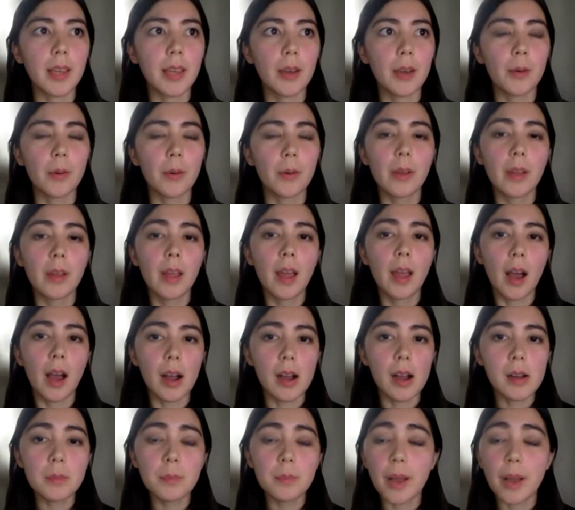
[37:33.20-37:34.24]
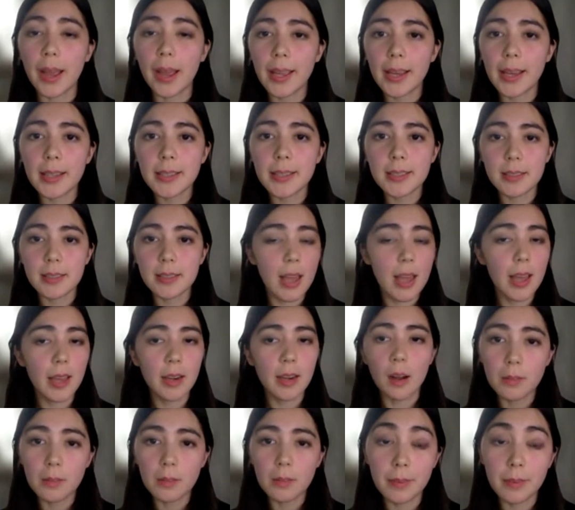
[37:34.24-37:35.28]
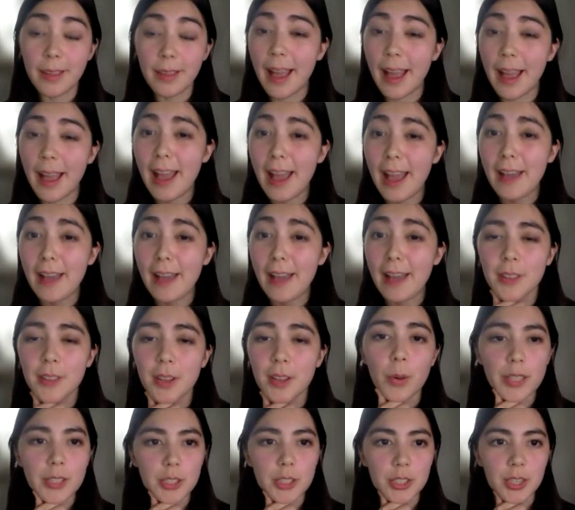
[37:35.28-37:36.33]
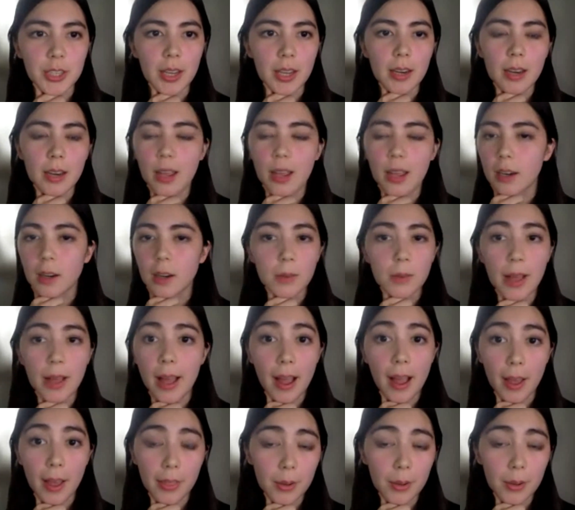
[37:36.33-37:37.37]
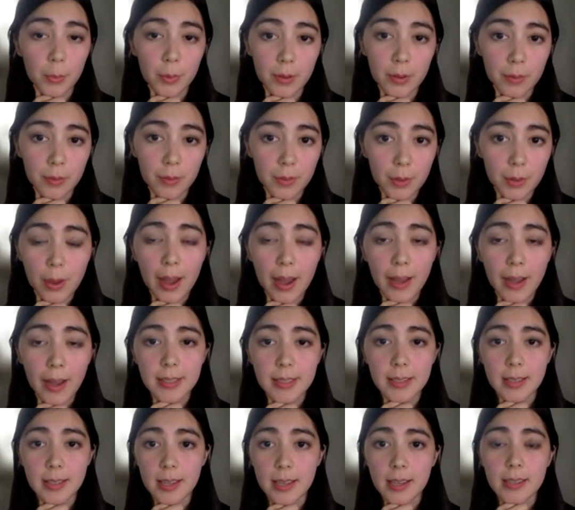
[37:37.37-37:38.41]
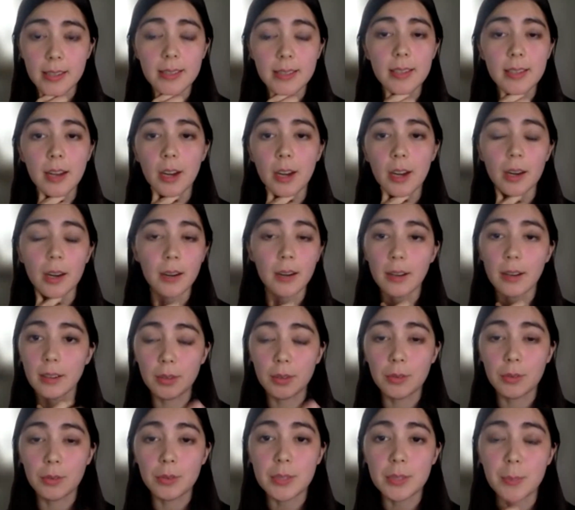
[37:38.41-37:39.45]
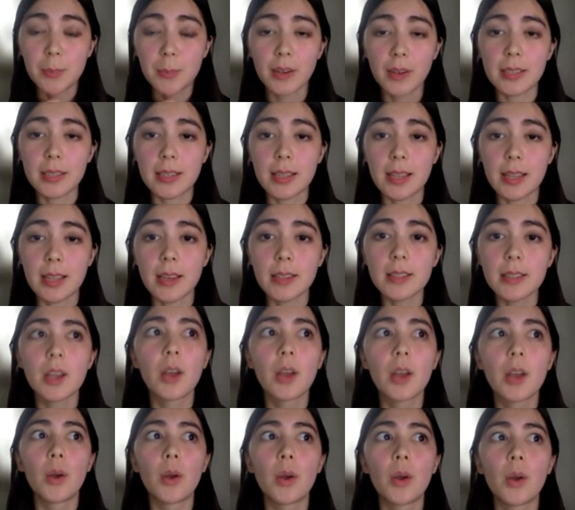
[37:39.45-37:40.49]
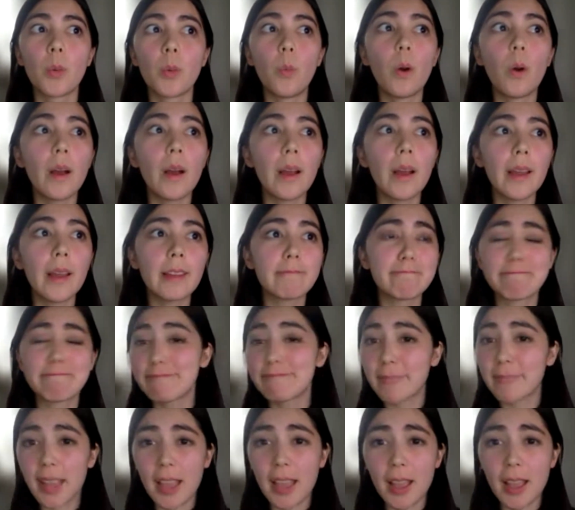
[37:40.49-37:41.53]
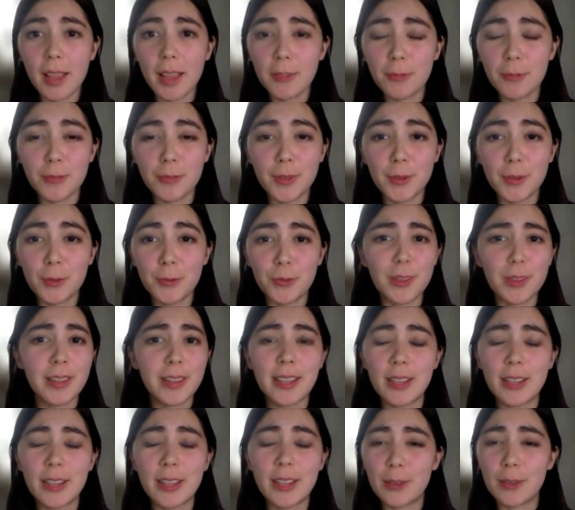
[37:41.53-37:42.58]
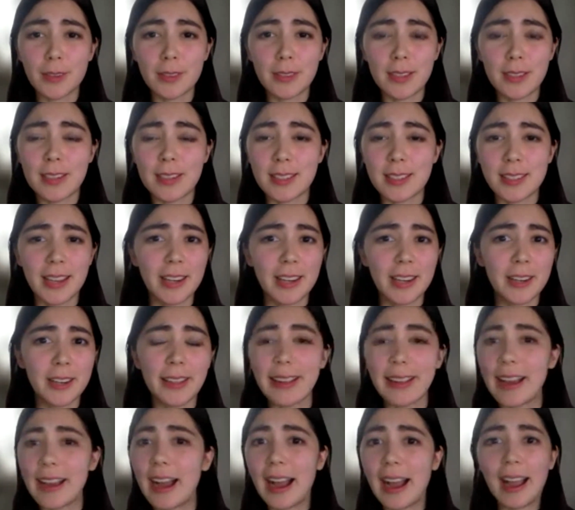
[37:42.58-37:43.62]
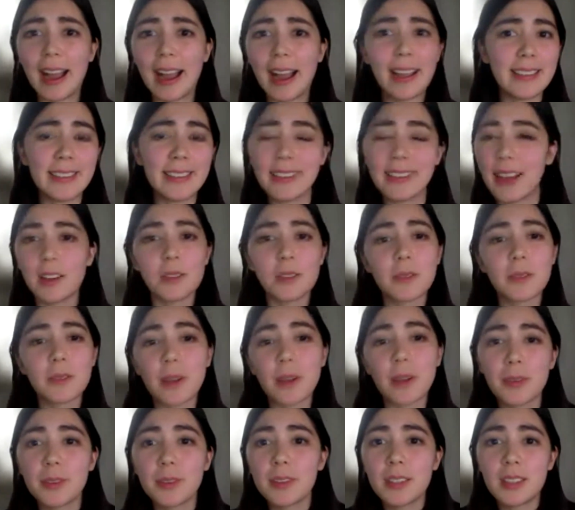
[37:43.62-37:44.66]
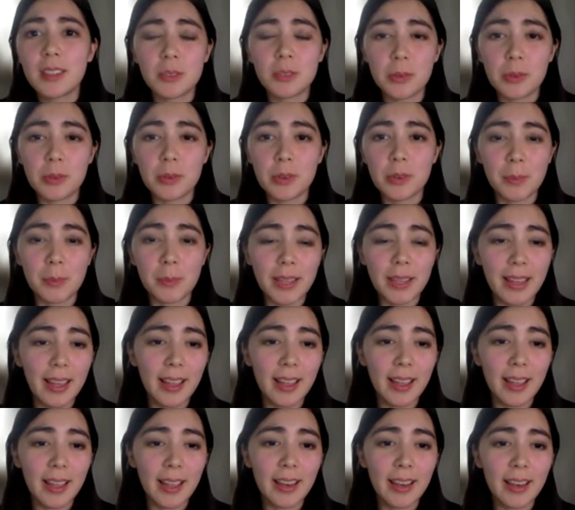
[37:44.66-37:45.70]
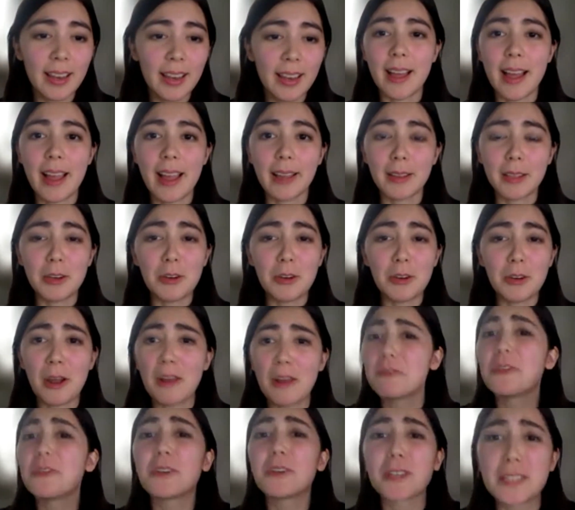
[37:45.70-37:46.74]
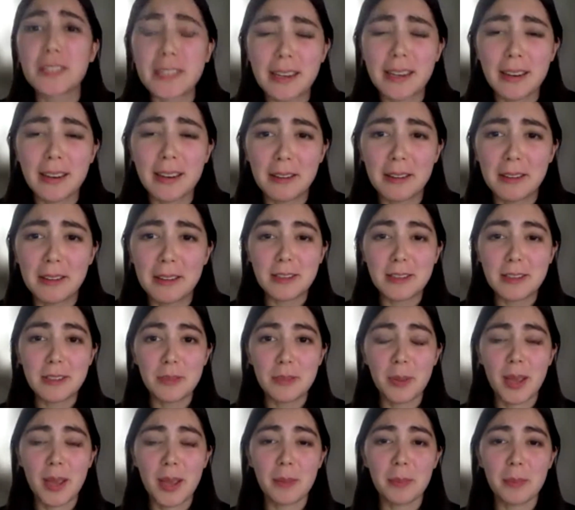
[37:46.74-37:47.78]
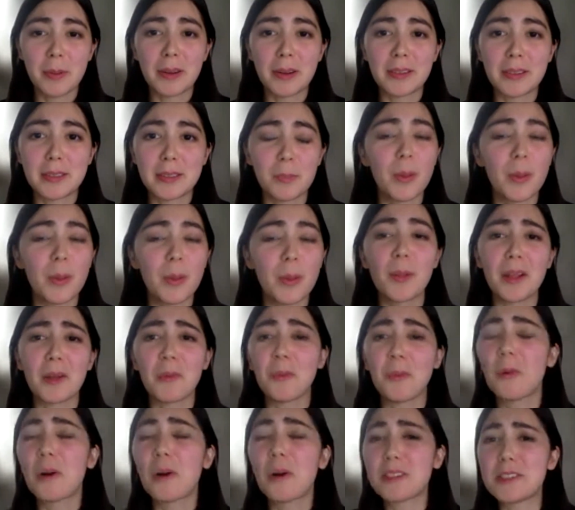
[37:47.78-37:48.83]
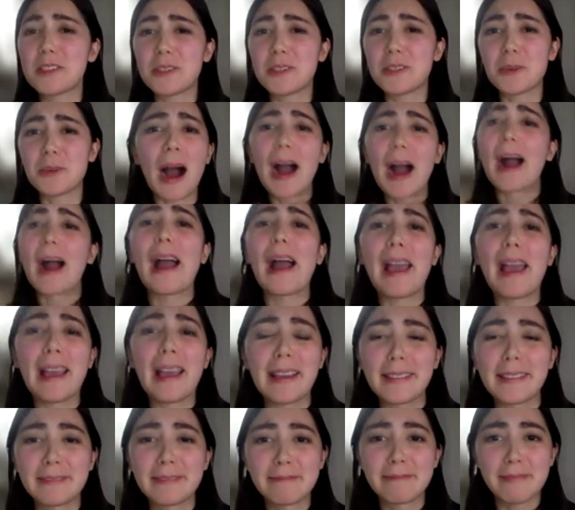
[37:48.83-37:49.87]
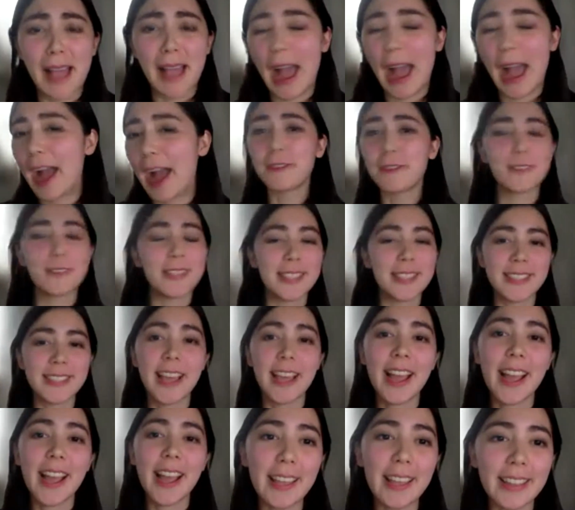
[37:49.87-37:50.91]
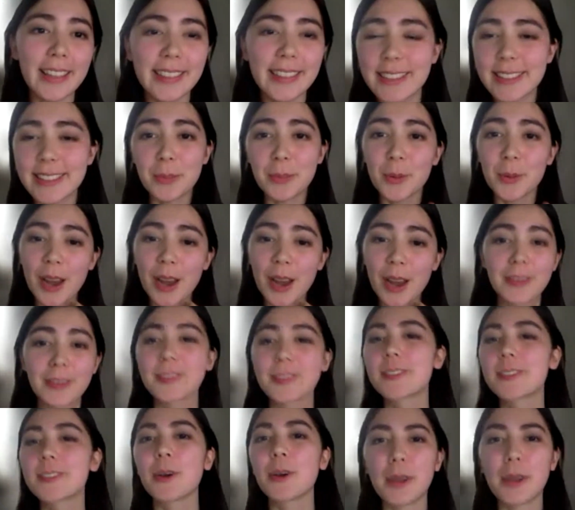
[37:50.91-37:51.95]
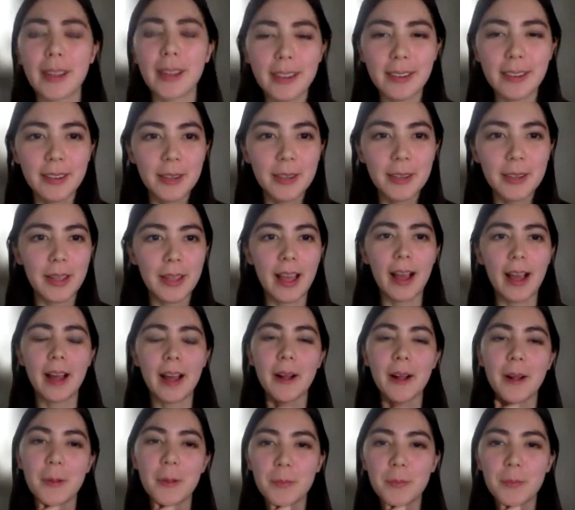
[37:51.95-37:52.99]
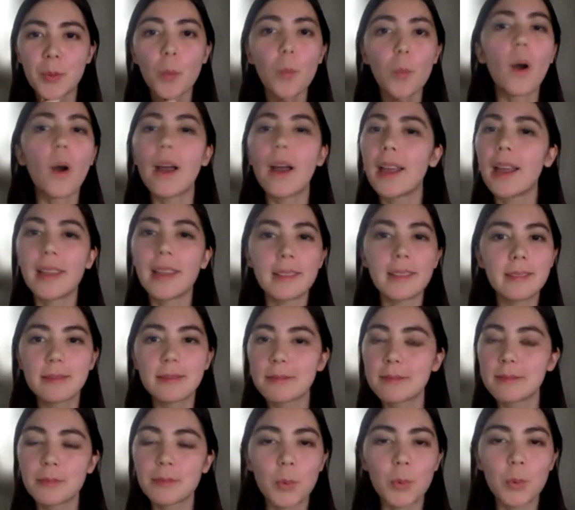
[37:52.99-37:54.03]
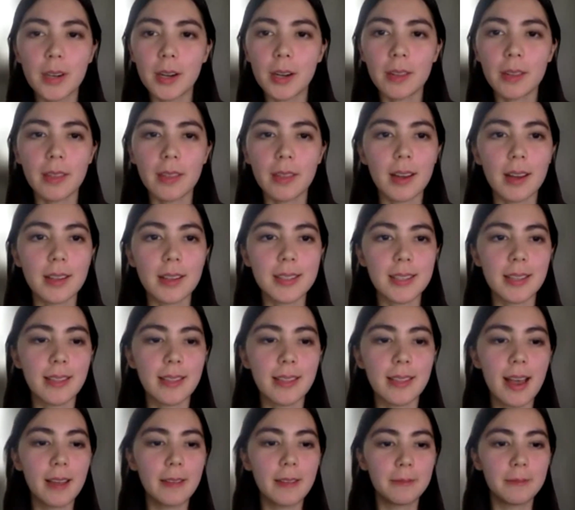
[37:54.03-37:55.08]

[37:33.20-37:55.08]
you. I guess then I'll have another question, and I'll let either one of you add to this or respond to this. What if you feel like you have nothing to say? You're like, I really don't know where to begin. Like, I've looked at all these newspapers, but like, what do I have to say that someone else couldn't? What are your thoughts on that?